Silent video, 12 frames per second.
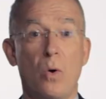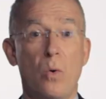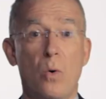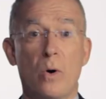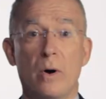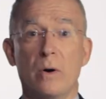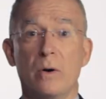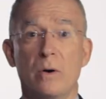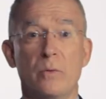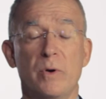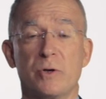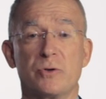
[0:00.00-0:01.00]
Or
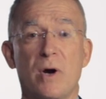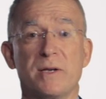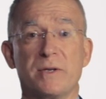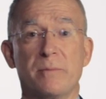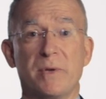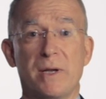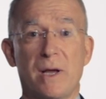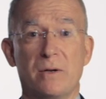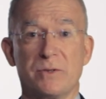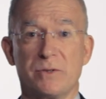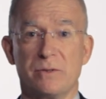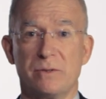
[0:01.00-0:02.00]
we can try something
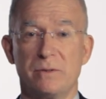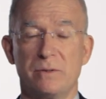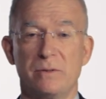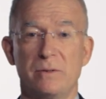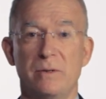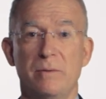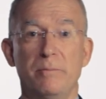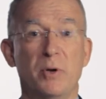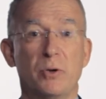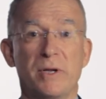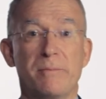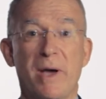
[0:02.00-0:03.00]
else,
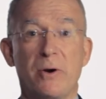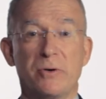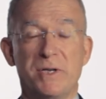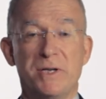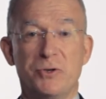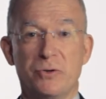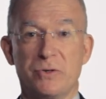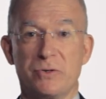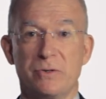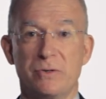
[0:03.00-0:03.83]
building better teachers.